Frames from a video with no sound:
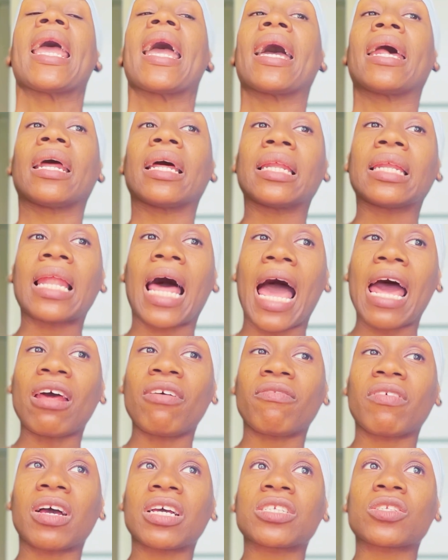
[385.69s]
And a lot
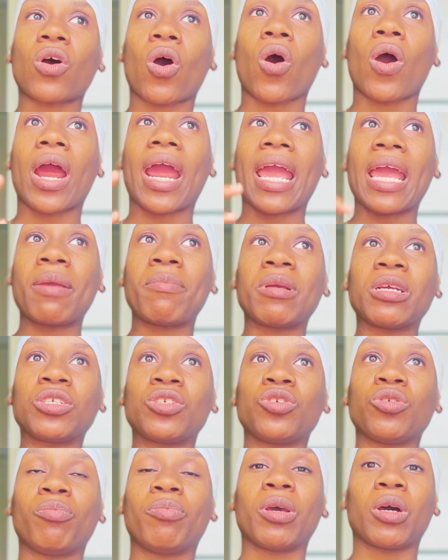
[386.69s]
of us are aiming
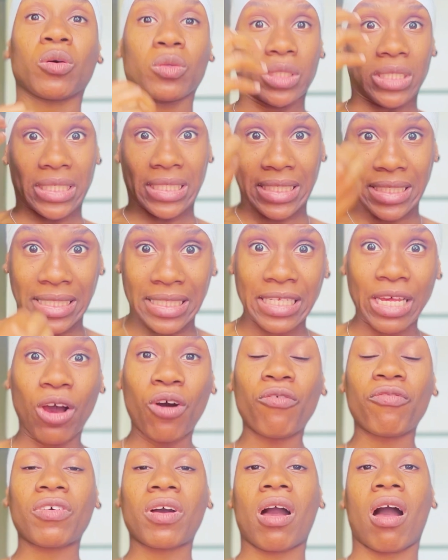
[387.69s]
to build
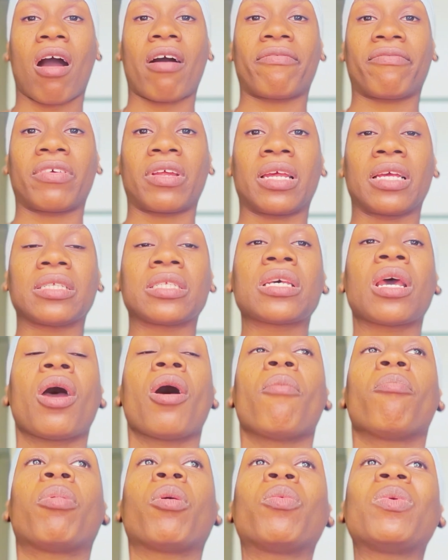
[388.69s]
self-confidence,
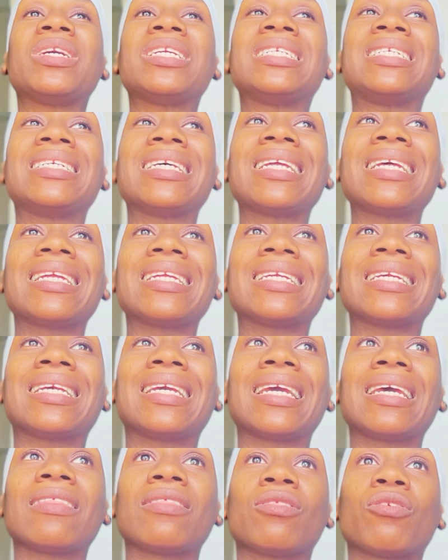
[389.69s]
but we didn't
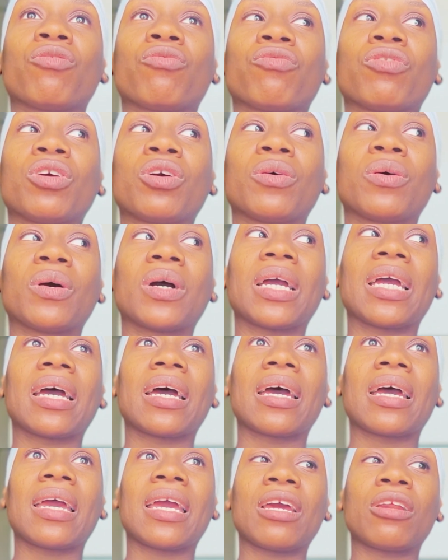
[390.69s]
get the real
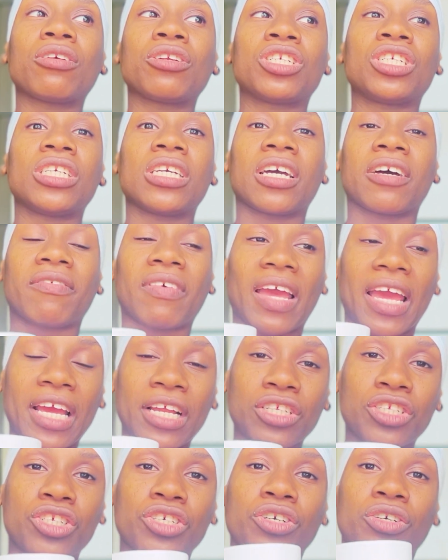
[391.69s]
energy of
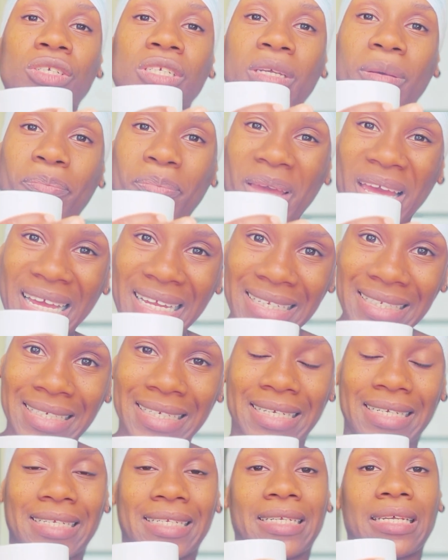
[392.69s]

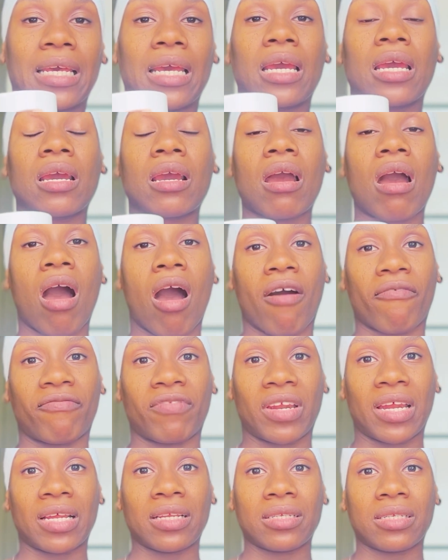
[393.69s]
interdependent
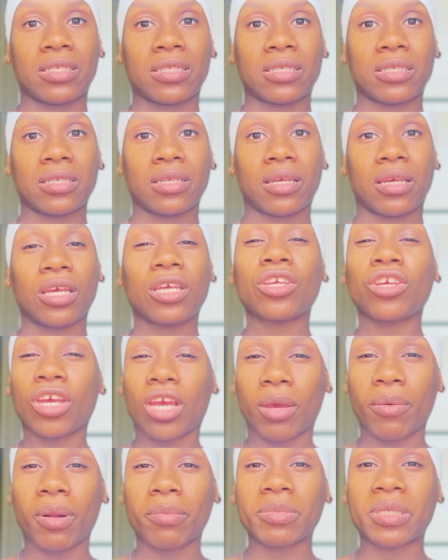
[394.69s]
confidence. You
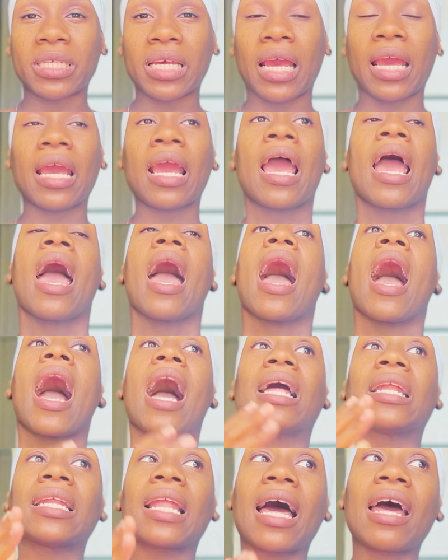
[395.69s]
get what I'm saying?
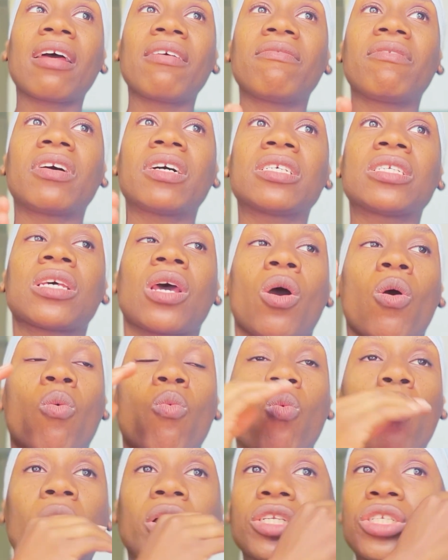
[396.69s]
A lot of us
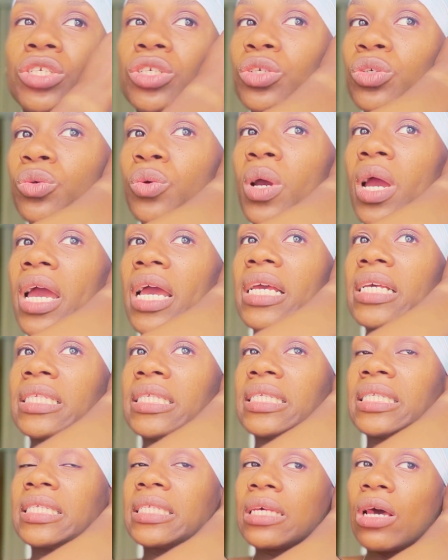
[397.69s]
want to
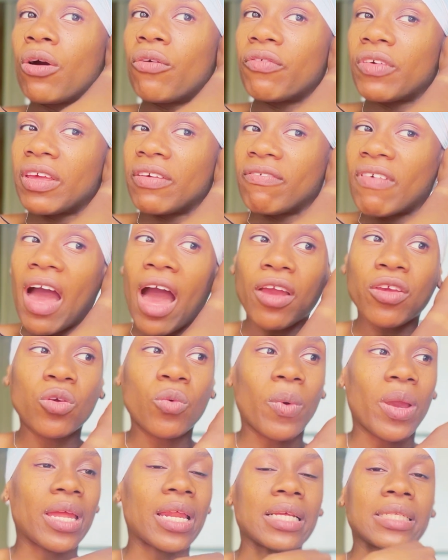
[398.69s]

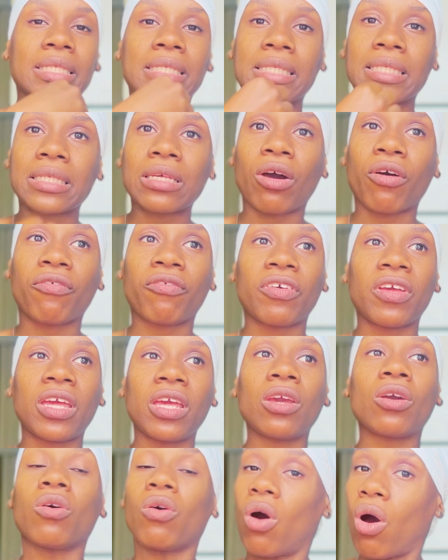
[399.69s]
self-evaluate and
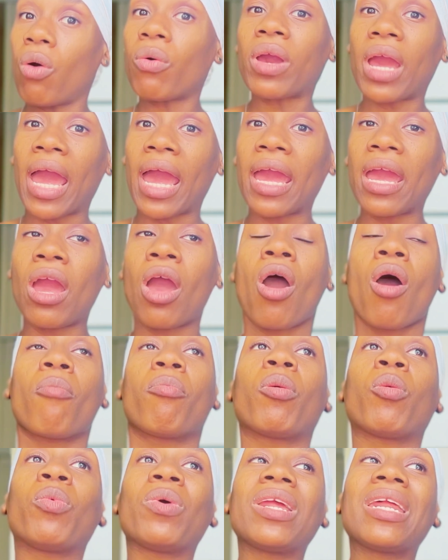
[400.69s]
self-heal, okay,
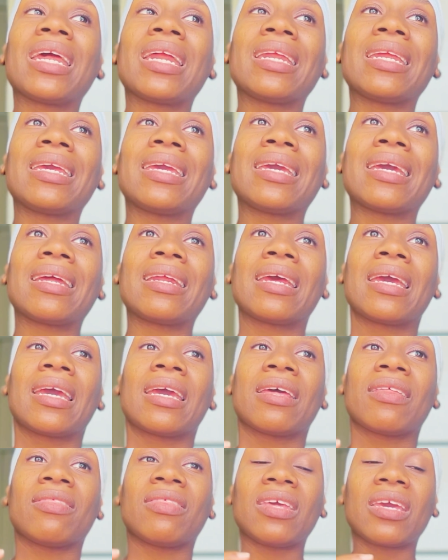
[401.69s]
but we didn't get
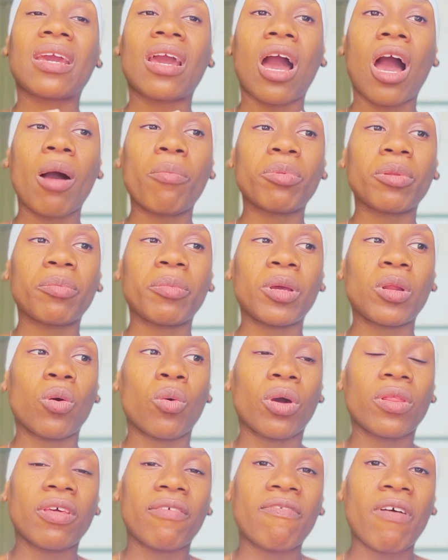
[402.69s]
the complement
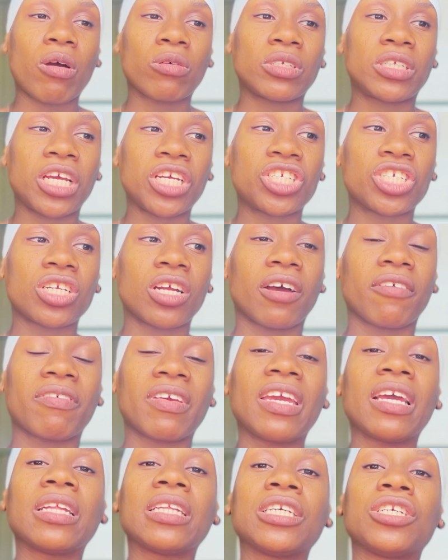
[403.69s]
or the foundation of
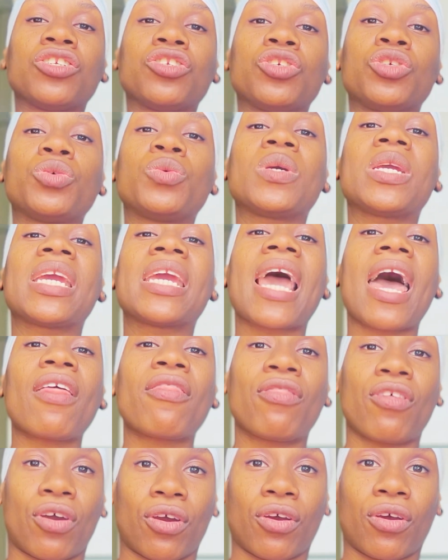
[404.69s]
healing
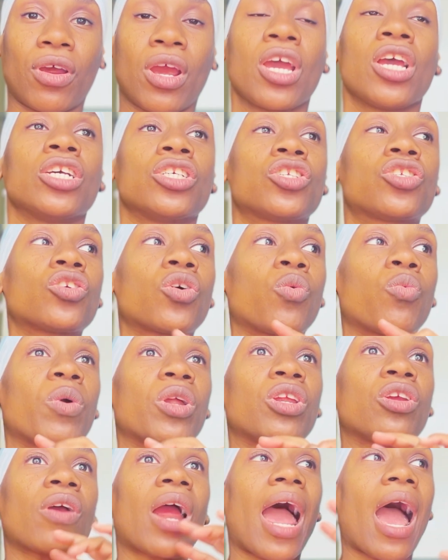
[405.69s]
together. So
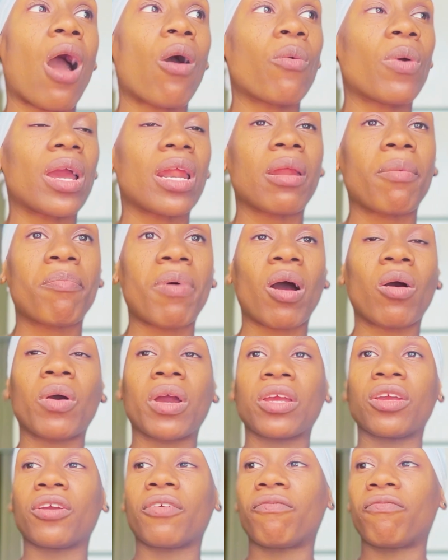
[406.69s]
when you're out and about
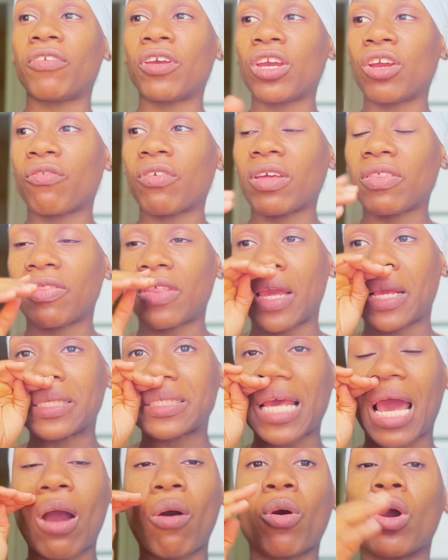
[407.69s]
and you're figuring
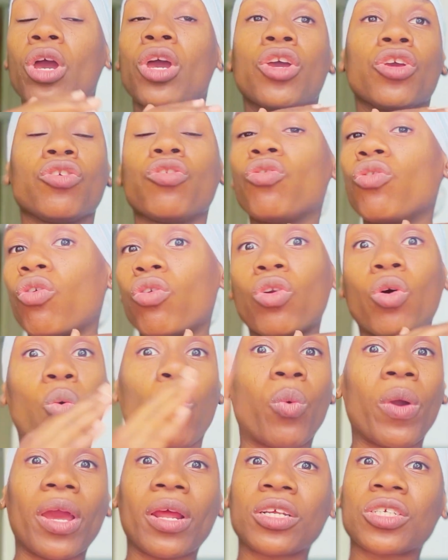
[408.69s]
things out, you don't know
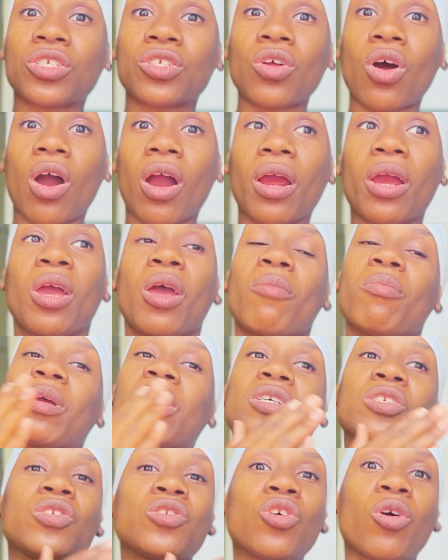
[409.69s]
where to start
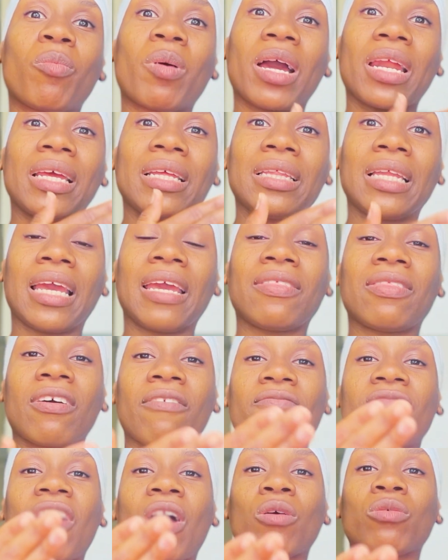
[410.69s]
because nobody laid the
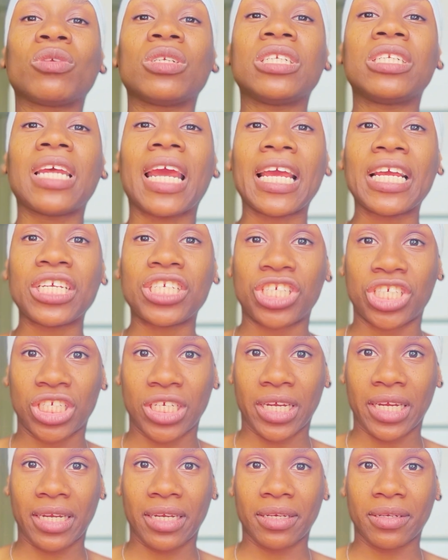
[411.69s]

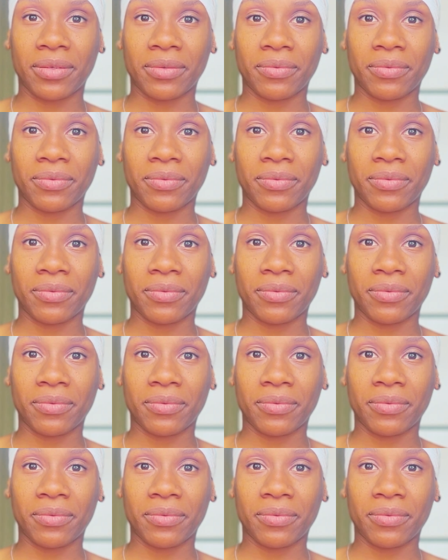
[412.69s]
foundation.